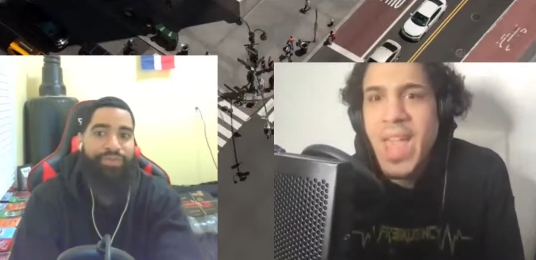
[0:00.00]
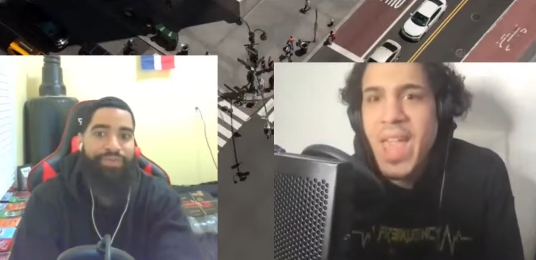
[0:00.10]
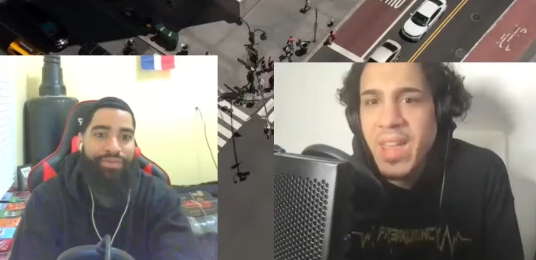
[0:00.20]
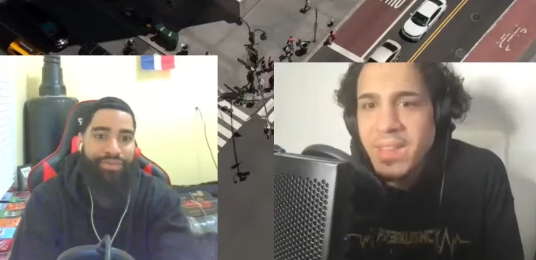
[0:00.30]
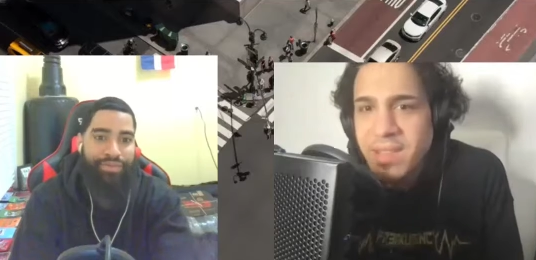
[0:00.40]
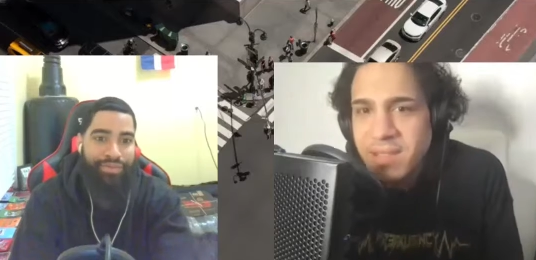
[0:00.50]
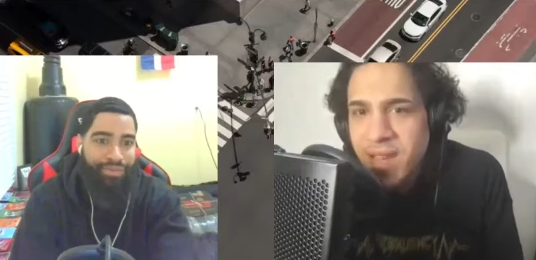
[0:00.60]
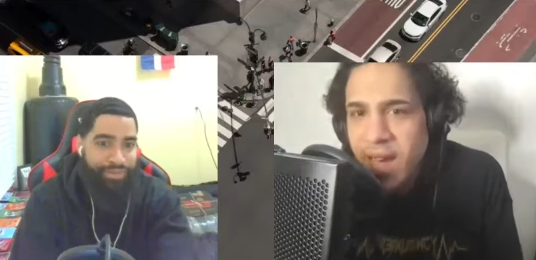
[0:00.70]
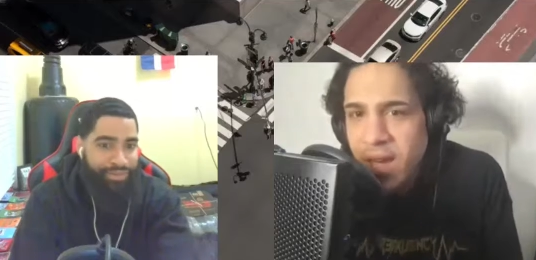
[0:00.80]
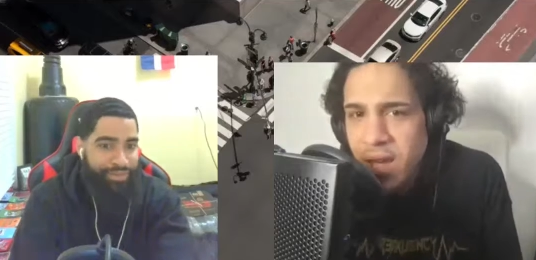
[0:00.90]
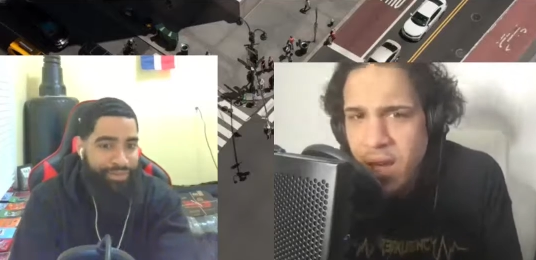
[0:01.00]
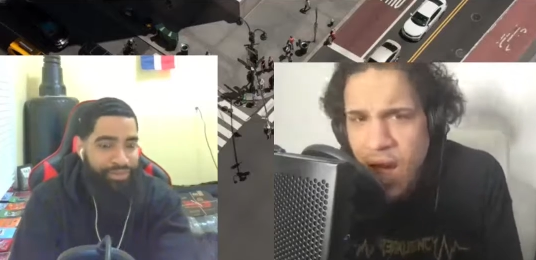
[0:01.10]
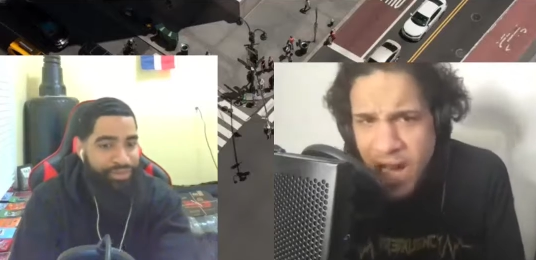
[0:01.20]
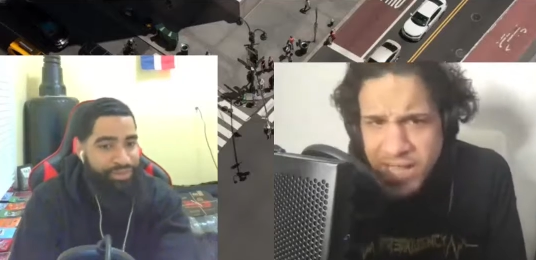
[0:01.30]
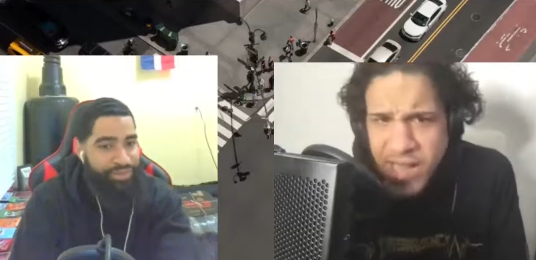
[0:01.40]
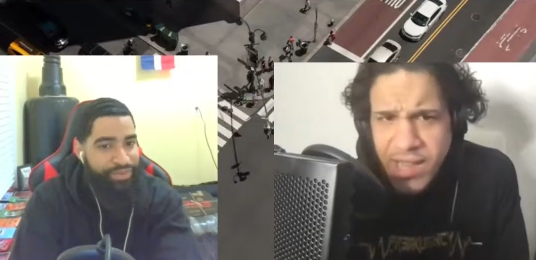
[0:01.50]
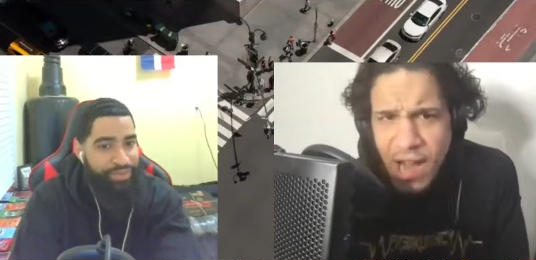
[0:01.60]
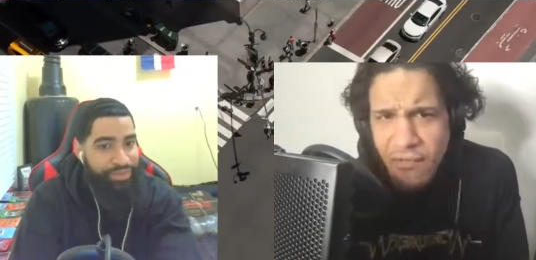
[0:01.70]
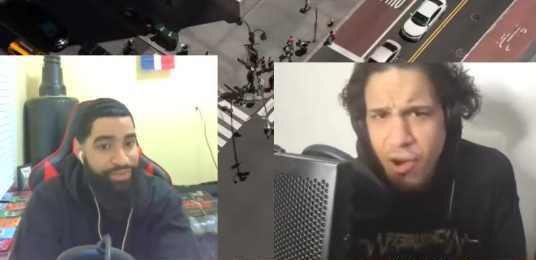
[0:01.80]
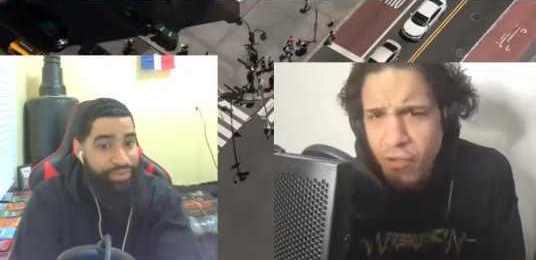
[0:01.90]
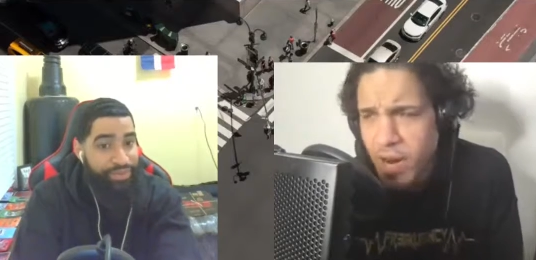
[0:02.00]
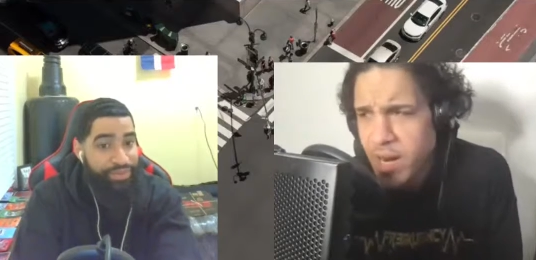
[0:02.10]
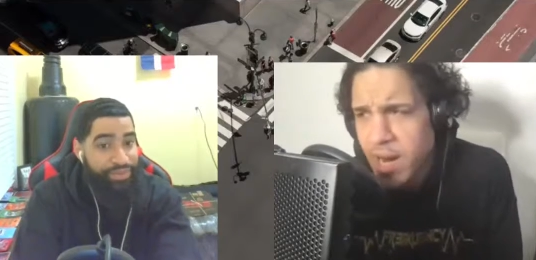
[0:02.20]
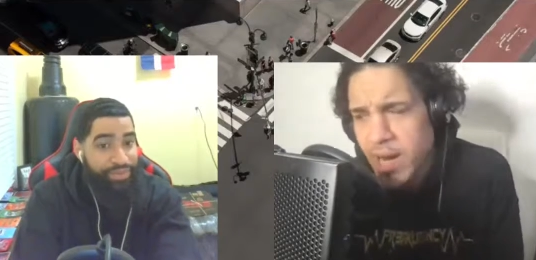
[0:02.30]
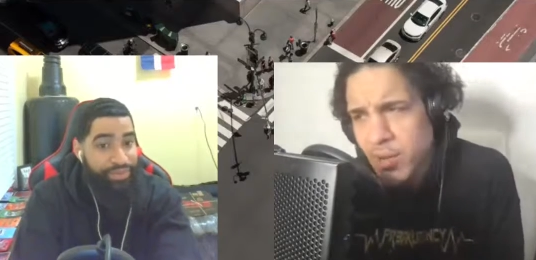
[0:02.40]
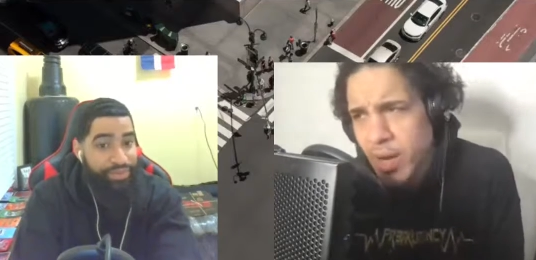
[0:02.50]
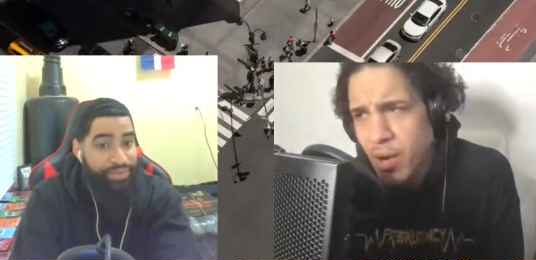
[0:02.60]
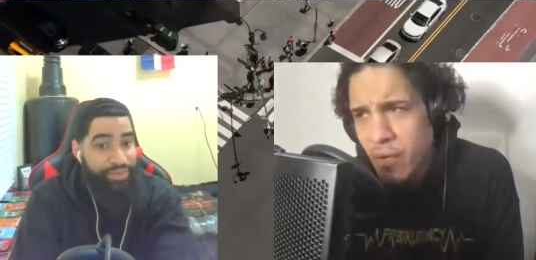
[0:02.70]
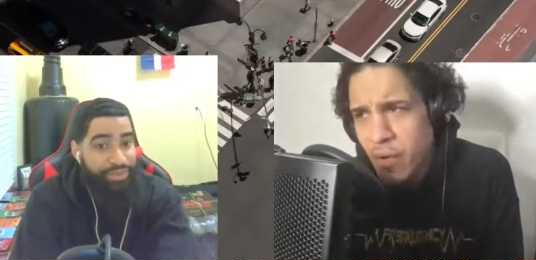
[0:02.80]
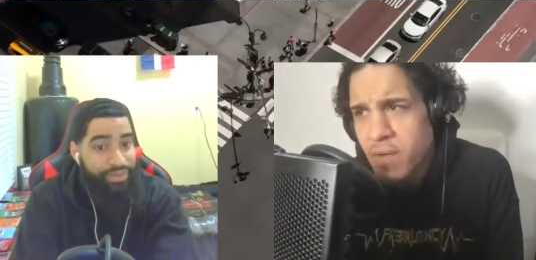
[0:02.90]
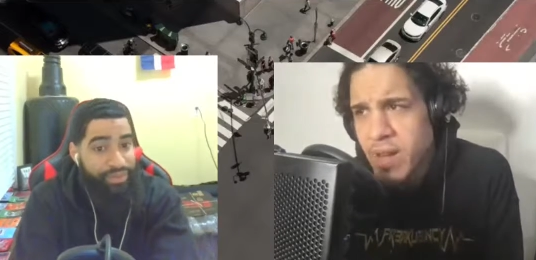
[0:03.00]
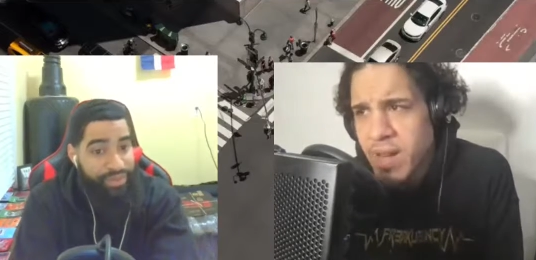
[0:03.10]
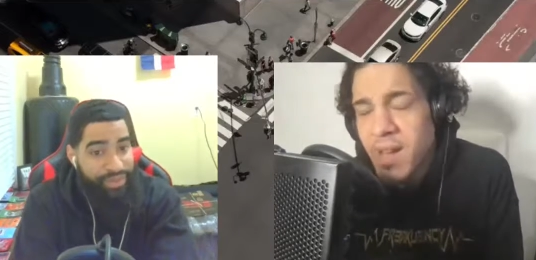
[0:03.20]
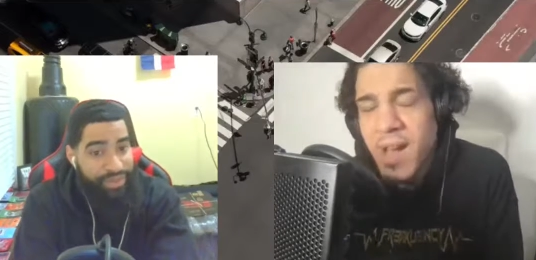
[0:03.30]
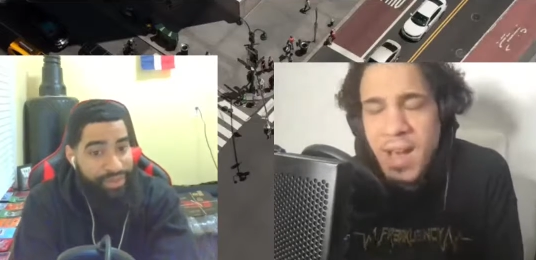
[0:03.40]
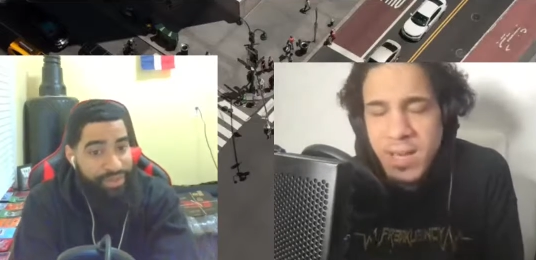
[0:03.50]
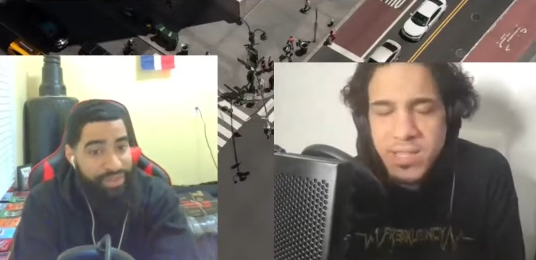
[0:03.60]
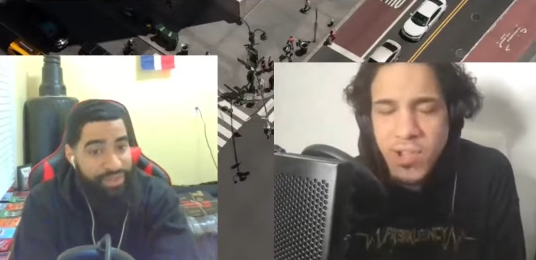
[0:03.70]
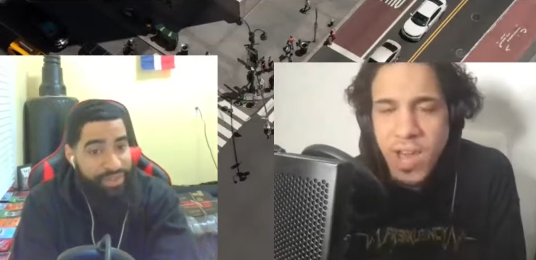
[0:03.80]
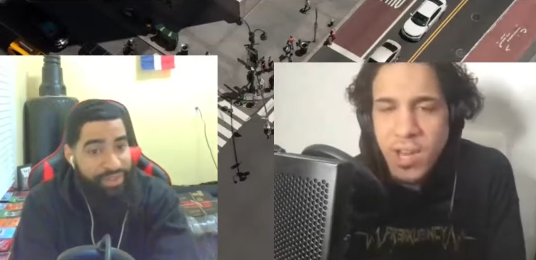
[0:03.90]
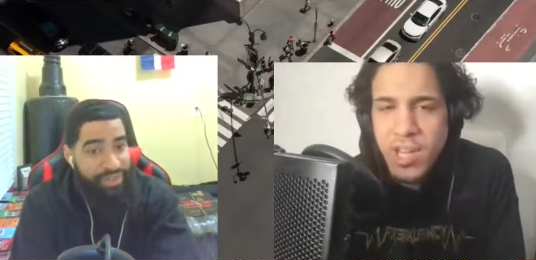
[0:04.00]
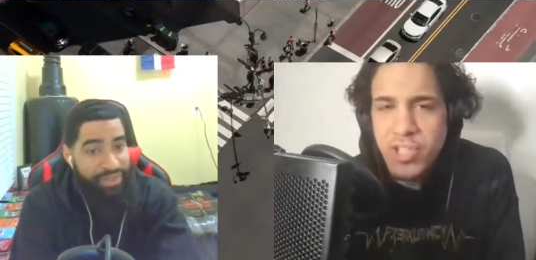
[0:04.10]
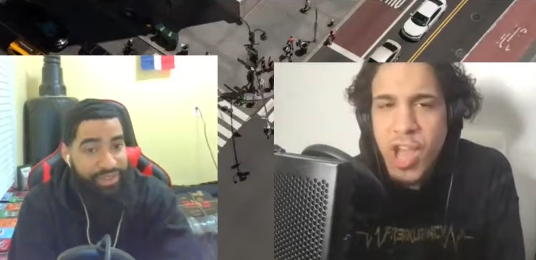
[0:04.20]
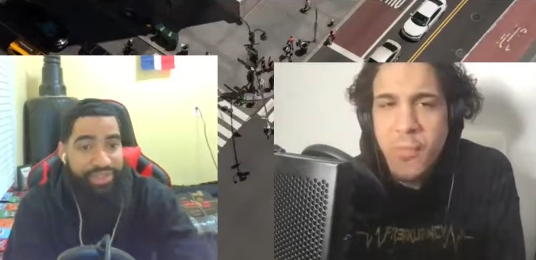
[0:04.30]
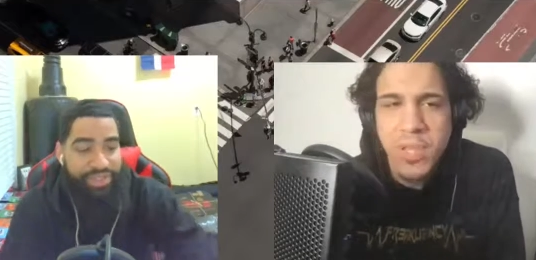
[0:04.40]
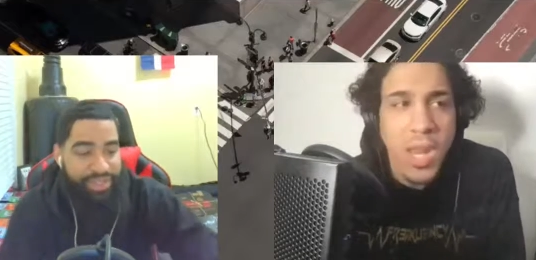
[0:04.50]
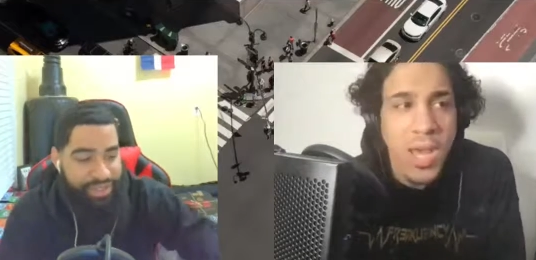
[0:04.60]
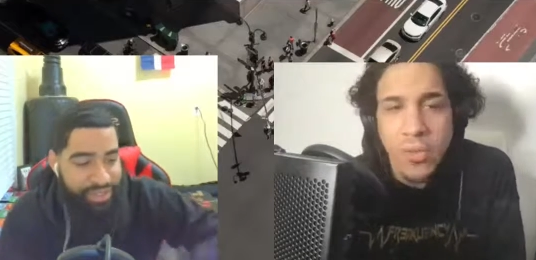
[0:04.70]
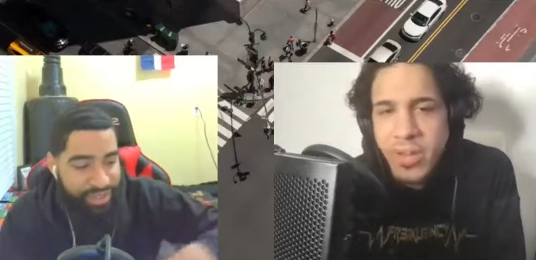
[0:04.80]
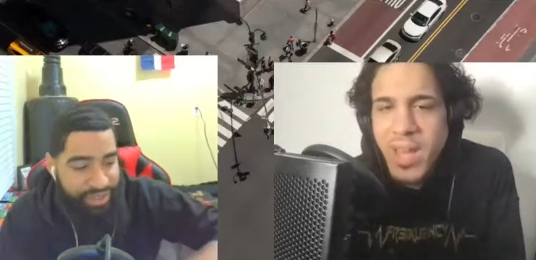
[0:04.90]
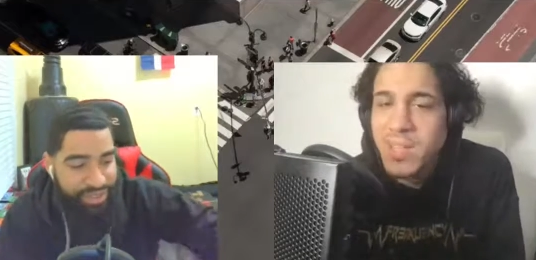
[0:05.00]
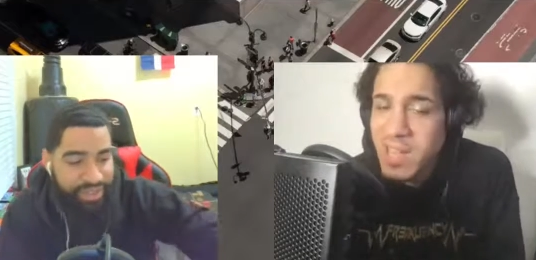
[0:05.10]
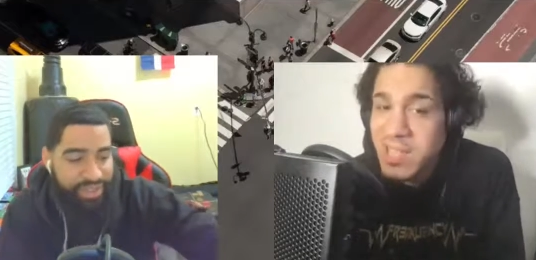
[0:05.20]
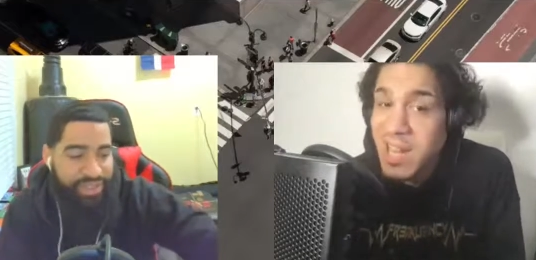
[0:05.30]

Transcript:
Speaker 1: and say, I said that wrong, right? I gotta do that over over here. All ah, right, let's try it on. Let's try it with the light. Over. Like that's a